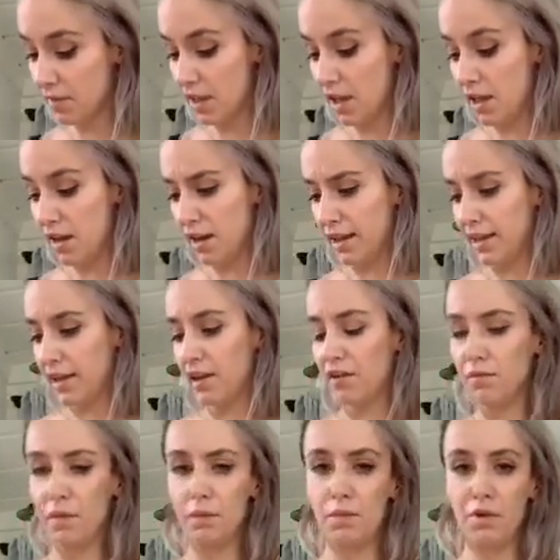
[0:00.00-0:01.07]
and I can't
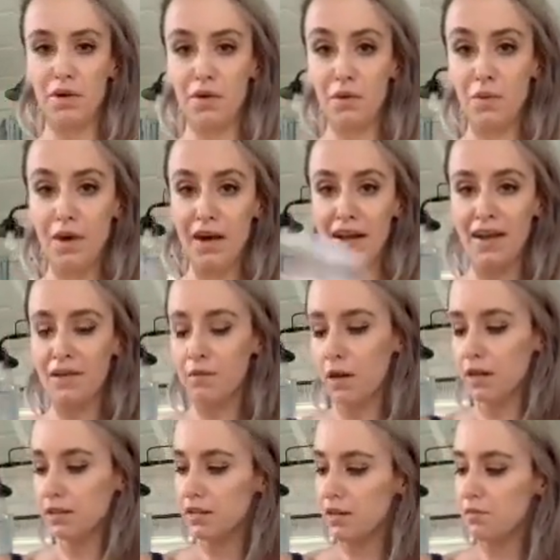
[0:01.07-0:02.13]
remember why I
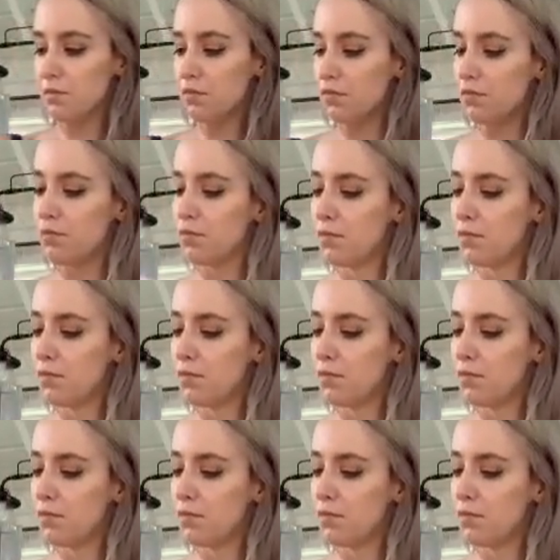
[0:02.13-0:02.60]
bought them.